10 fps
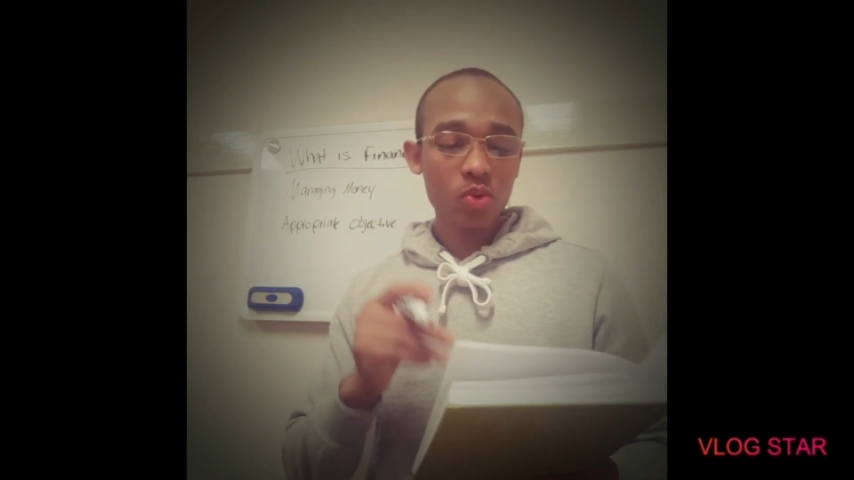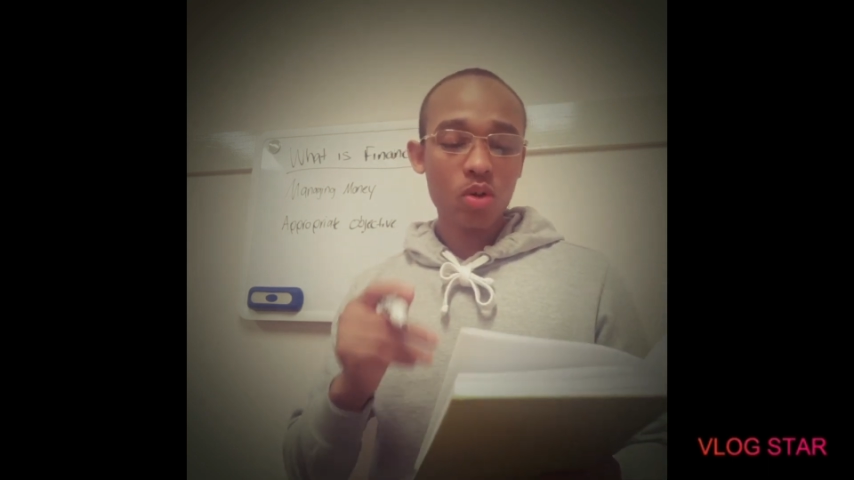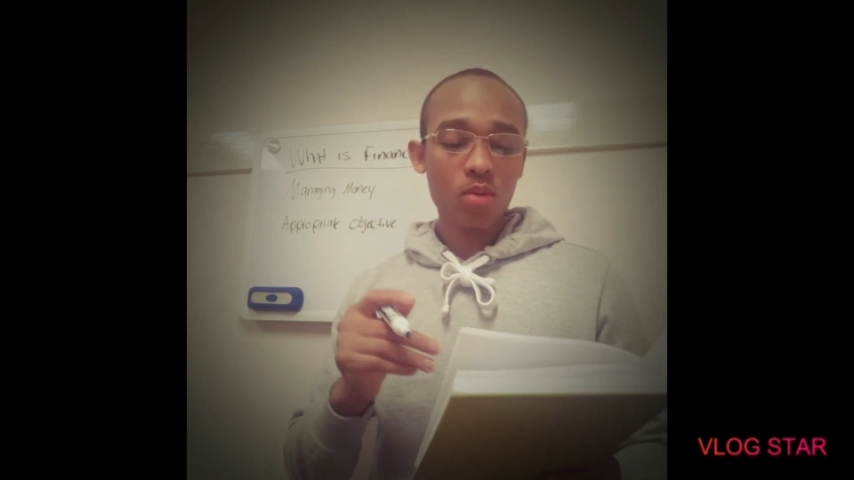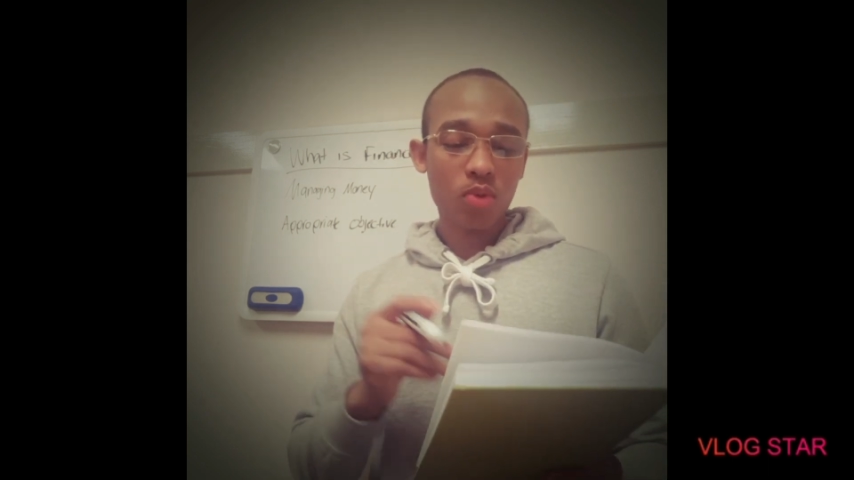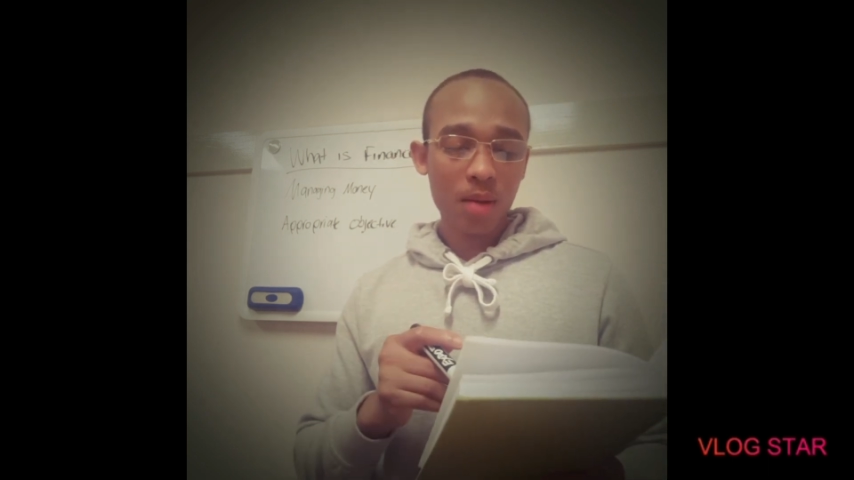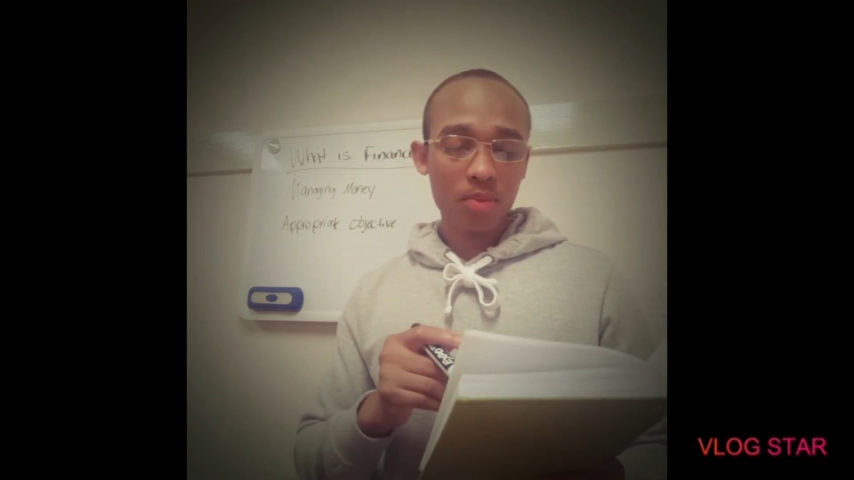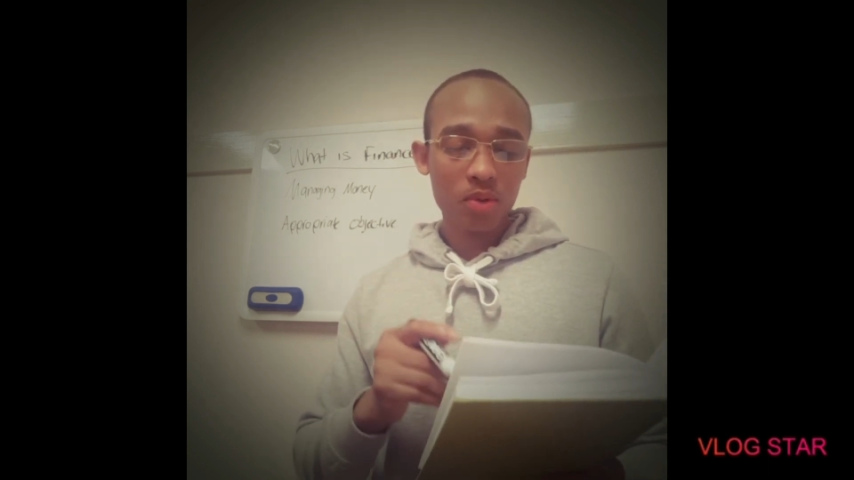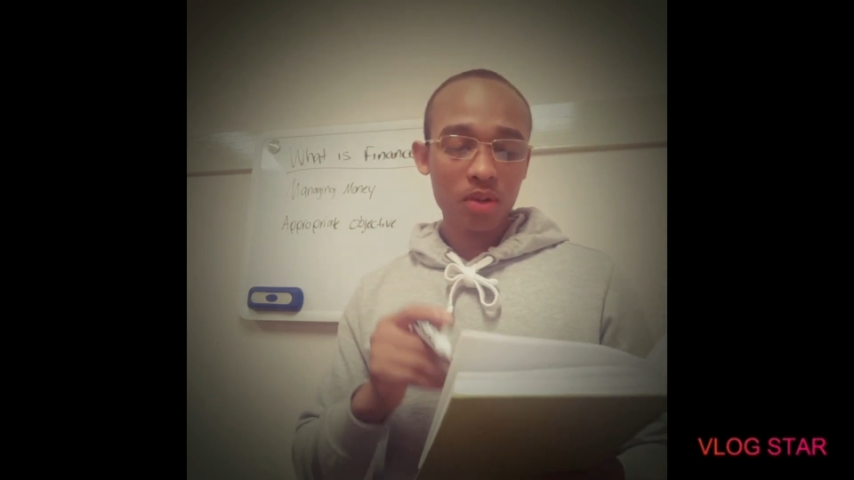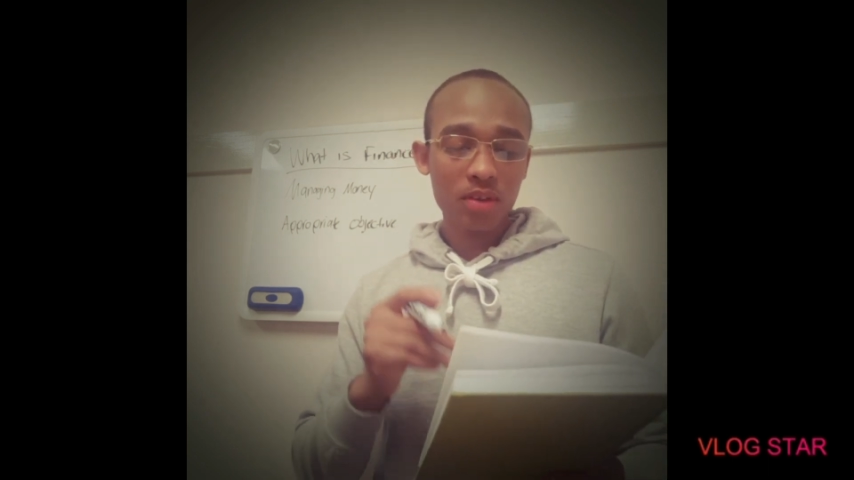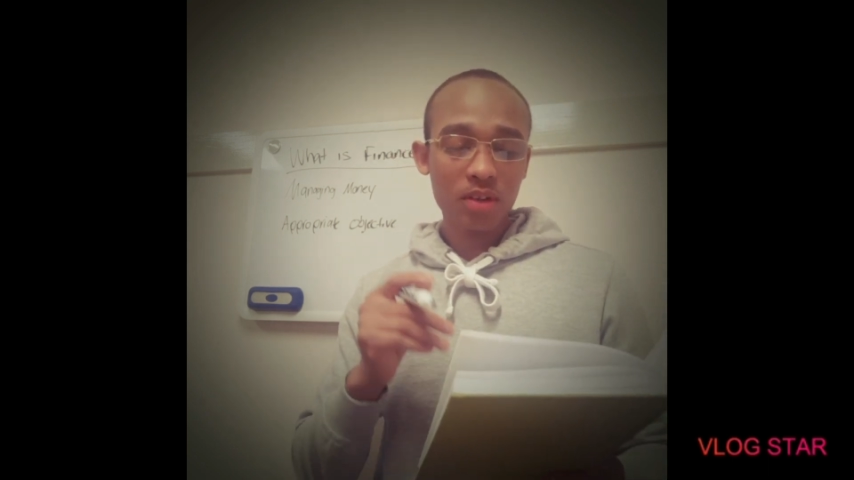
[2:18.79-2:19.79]
or
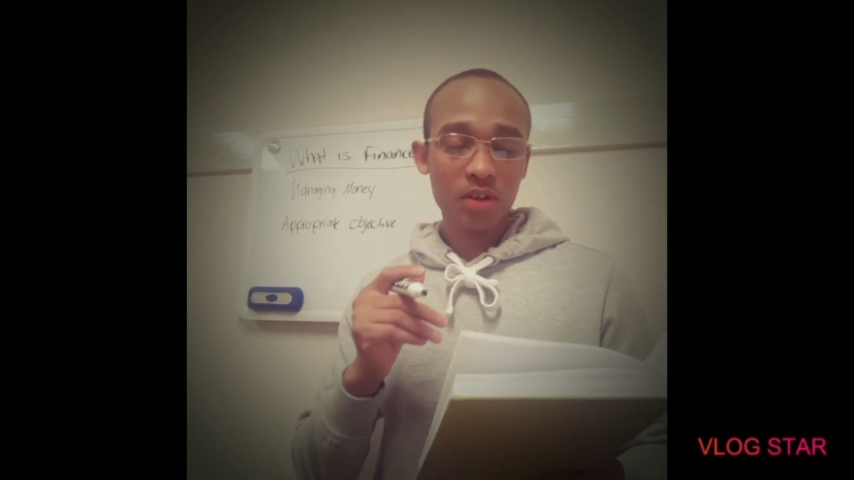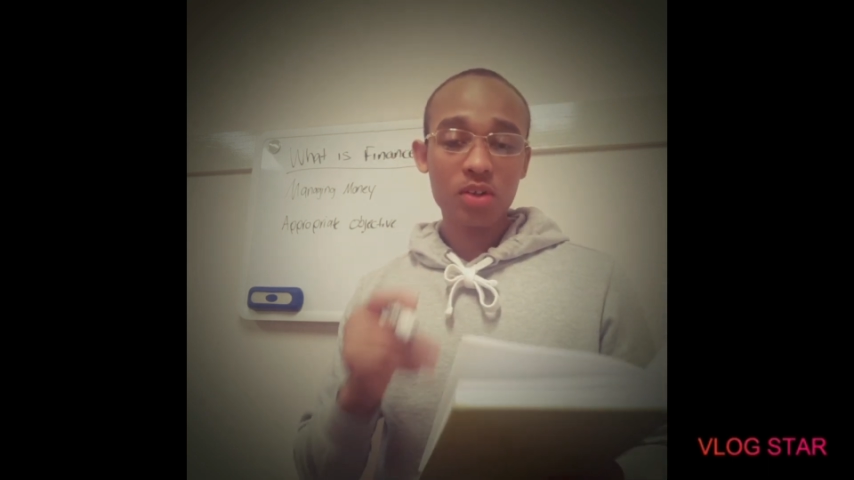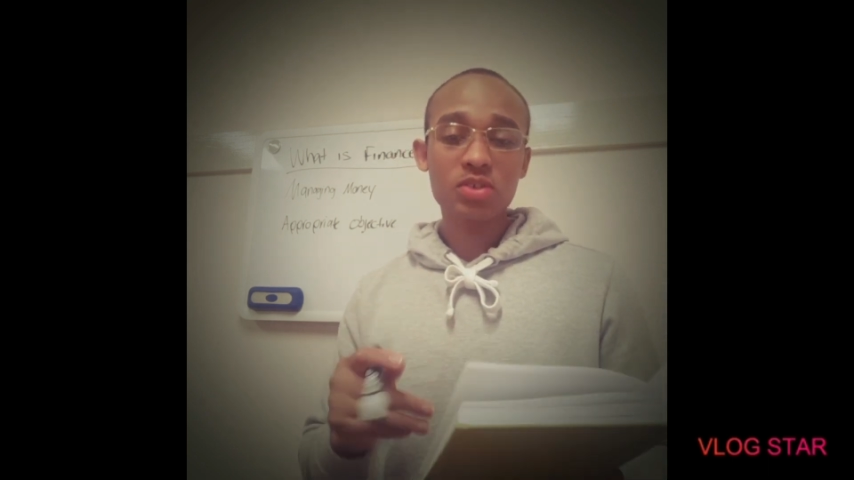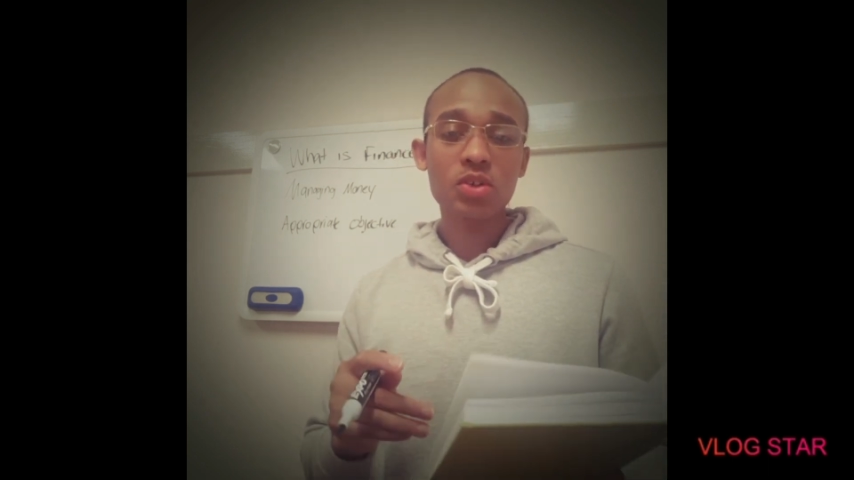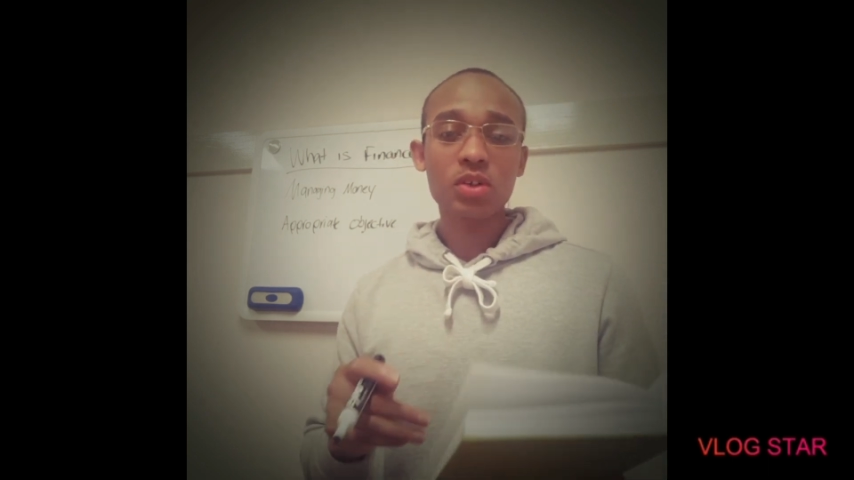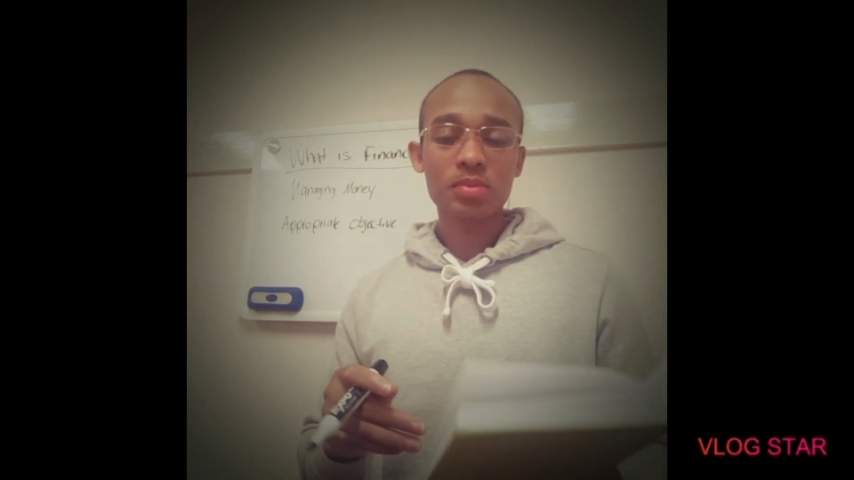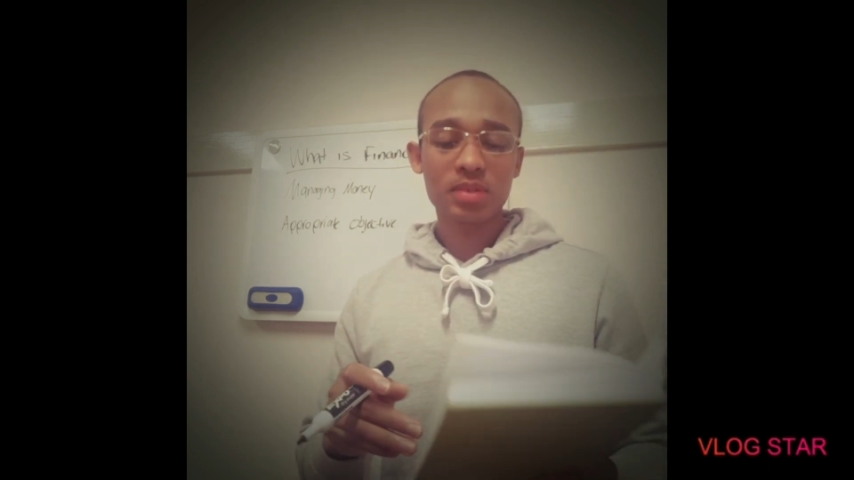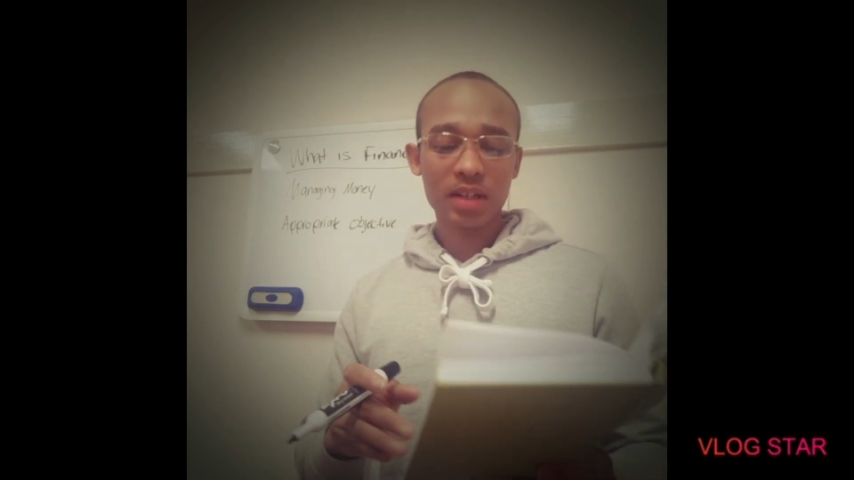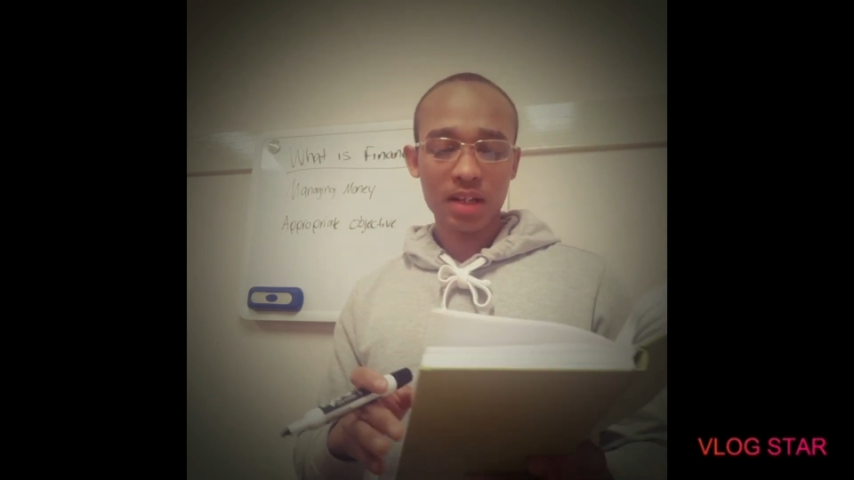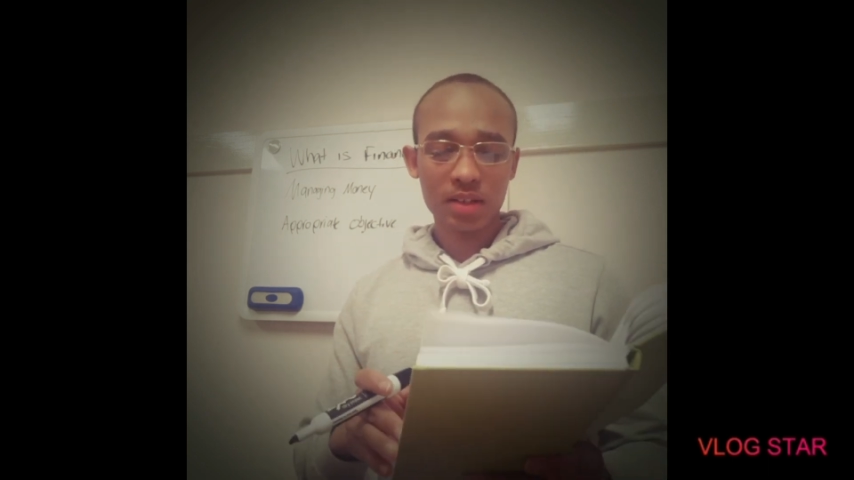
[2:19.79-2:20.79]
proper in the current
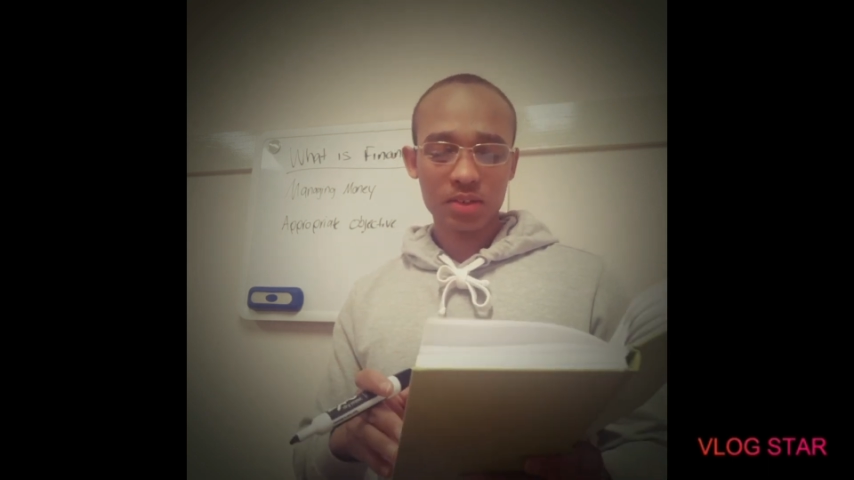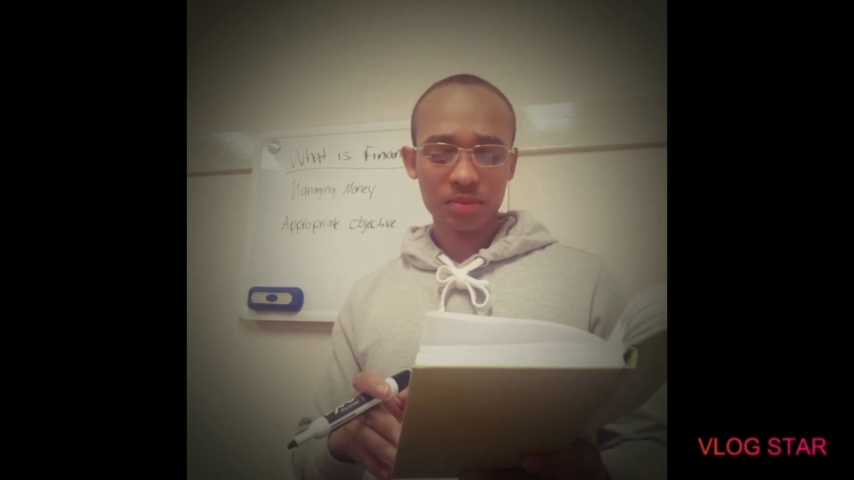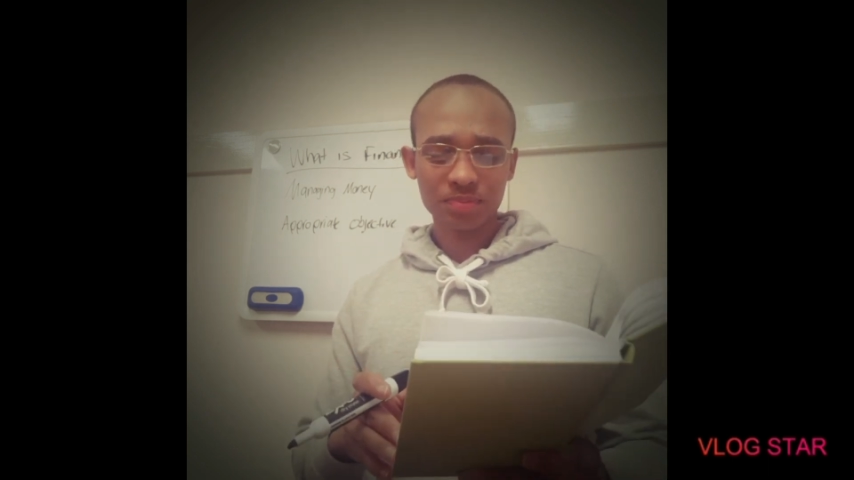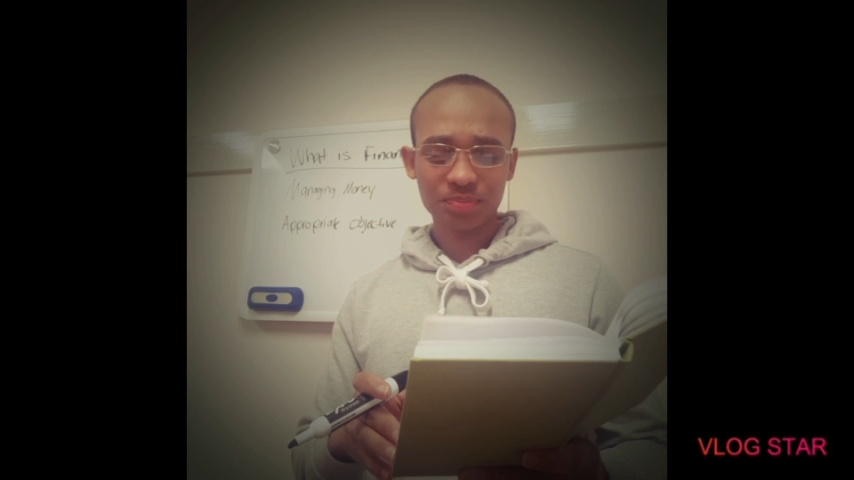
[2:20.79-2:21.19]
circumstance.